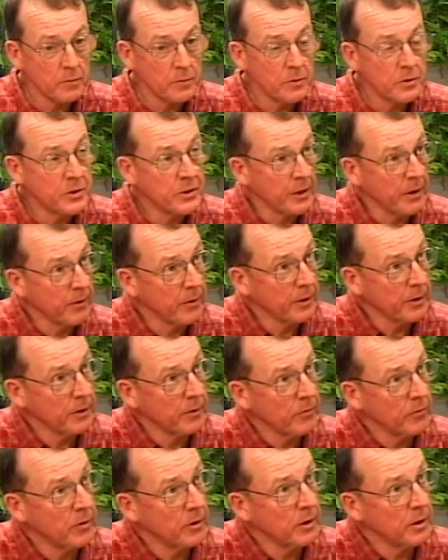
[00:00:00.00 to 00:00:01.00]

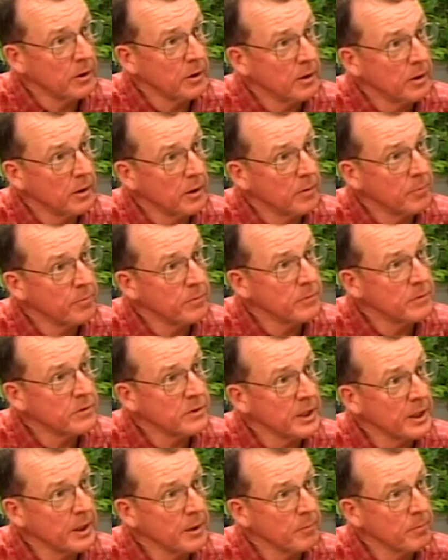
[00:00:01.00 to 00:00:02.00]
sharing the
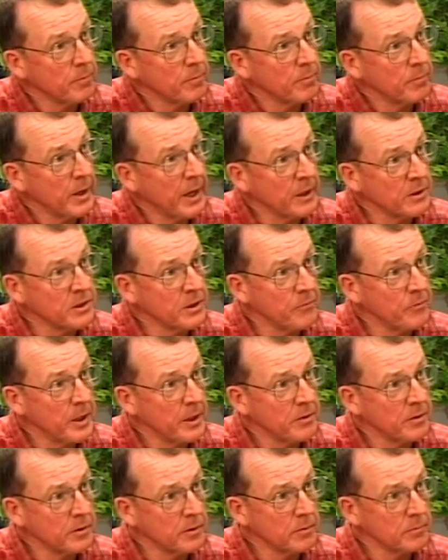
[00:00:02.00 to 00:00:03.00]
same
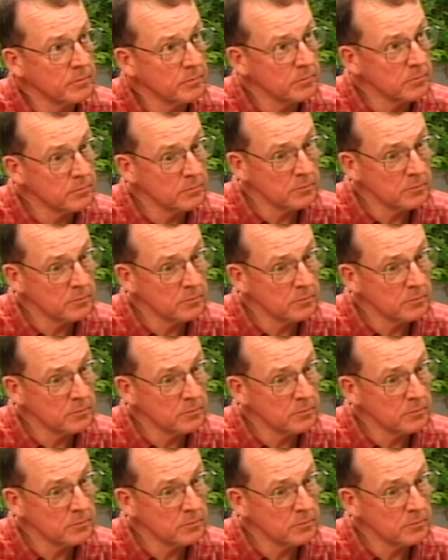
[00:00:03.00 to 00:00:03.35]
excavation